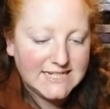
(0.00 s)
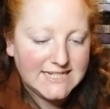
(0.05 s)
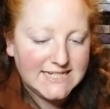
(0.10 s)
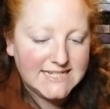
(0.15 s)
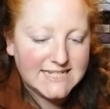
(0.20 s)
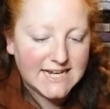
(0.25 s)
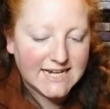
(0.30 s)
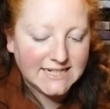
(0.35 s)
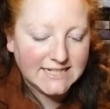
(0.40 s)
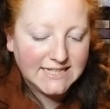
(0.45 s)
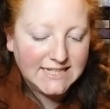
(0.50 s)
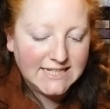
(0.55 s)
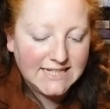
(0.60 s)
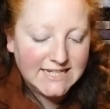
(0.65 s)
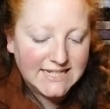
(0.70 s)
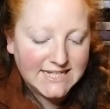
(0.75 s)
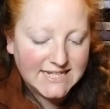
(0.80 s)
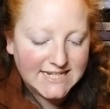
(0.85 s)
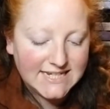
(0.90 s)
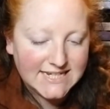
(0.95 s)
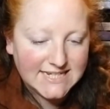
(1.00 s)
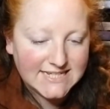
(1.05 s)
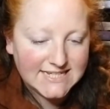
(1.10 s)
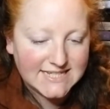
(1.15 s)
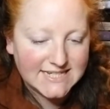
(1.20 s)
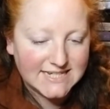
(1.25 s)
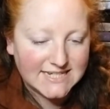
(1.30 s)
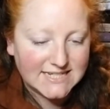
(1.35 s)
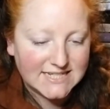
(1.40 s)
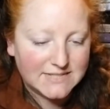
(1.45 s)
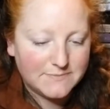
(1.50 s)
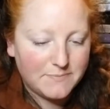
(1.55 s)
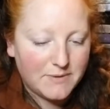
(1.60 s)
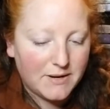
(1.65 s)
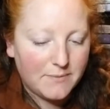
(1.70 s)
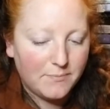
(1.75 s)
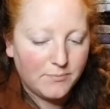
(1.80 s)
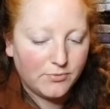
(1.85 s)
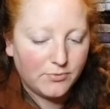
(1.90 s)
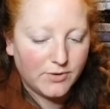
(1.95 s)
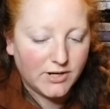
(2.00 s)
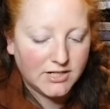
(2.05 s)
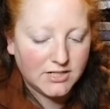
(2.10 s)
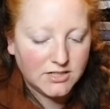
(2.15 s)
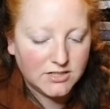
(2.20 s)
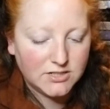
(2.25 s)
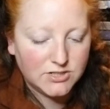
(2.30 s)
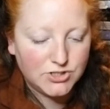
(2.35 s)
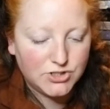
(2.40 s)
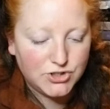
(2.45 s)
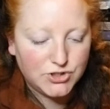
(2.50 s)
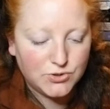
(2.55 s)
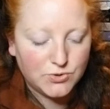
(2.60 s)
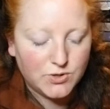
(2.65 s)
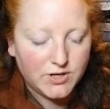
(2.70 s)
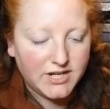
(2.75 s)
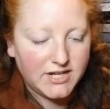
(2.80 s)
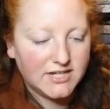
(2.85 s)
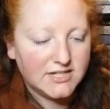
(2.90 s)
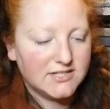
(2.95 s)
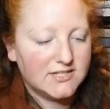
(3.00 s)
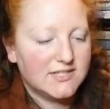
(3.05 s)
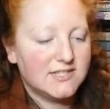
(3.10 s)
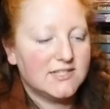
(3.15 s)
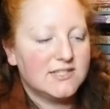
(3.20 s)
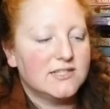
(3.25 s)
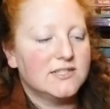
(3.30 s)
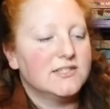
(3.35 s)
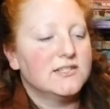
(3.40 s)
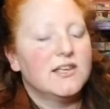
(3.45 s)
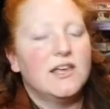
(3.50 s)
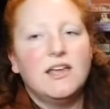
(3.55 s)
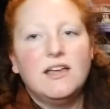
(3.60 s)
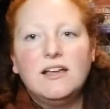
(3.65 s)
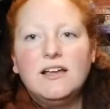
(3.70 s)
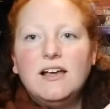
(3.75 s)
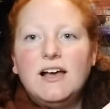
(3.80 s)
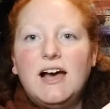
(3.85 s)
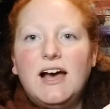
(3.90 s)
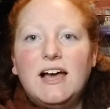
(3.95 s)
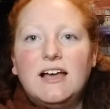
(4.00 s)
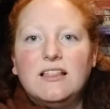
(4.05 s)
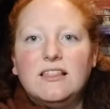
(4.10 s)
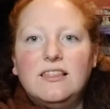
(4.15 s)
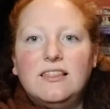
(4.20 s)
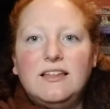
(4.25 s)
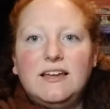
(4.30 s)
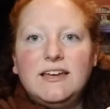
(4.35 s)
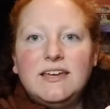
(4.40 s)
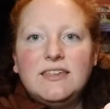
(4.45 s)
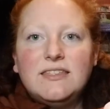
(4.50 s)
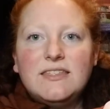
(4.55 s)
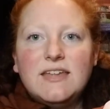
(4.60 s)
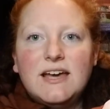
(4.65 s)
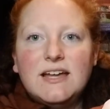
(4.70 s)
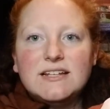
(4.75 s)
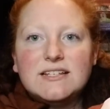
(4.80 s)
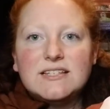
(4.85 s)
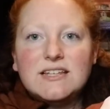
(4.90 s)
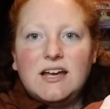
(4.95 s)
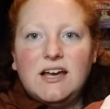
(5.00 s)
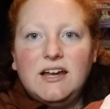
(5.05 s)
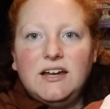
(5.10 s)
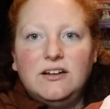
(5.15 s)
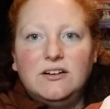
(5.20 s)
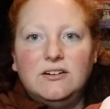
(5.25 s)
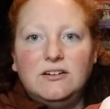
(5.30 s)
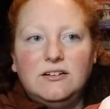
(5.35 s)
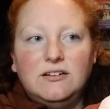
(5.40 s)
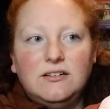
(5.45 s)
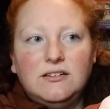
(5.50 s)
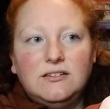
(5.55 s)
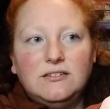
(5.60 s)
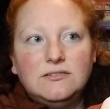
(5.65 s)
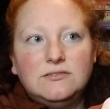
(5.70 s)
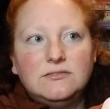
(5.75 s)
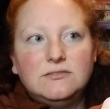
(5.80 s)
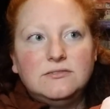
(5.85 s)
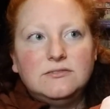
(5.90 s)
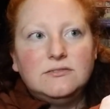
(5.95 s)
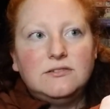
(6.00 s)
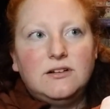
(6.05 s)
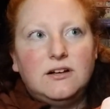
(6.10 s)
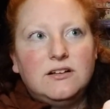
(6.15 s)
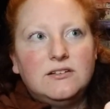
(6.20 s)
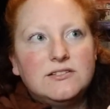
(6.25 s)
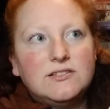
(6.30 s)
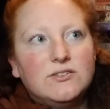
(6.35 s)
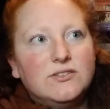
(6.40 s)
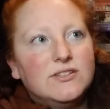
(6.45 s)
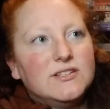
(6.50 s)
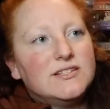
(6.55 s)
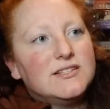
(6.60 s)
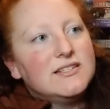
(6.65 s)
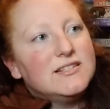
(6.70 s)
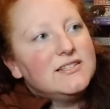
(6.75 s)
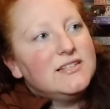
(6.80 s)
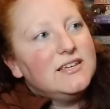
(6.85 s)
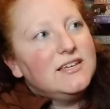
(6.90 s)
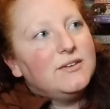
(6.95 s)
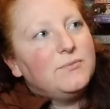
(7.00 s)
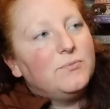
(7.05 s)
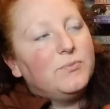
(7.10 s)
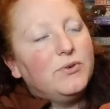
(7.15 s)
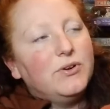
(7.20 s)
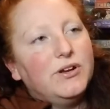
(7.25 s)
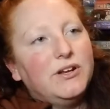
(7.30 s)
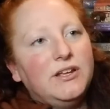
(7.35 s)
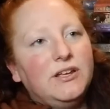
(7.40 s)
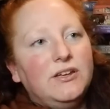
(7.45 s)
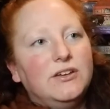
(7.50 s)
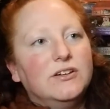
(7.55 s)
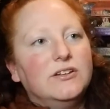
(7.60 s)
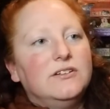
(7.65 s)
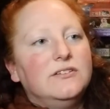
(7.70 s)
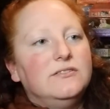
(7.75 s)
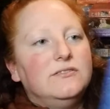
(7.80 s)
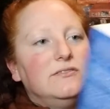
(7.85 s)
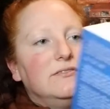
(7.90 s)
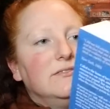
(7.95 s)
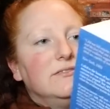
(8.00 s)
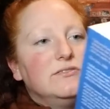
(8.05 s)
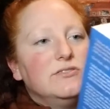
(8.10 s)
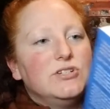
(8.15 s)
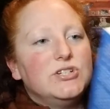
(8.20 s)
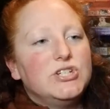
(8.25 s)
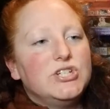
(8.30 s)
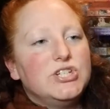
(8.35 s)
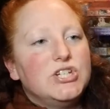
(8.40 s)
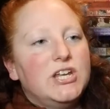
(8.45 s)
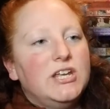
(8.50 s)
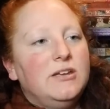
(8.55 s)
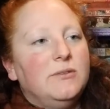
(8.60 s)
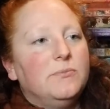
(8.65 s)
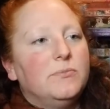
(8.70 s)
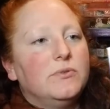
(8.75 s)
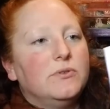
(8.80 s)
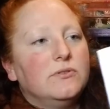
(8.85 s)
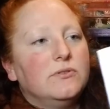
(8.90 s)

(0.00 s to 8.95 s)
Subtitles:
Deadly Kisses by Brenda Joyce. I like that title. Also, this is like pretty good shape.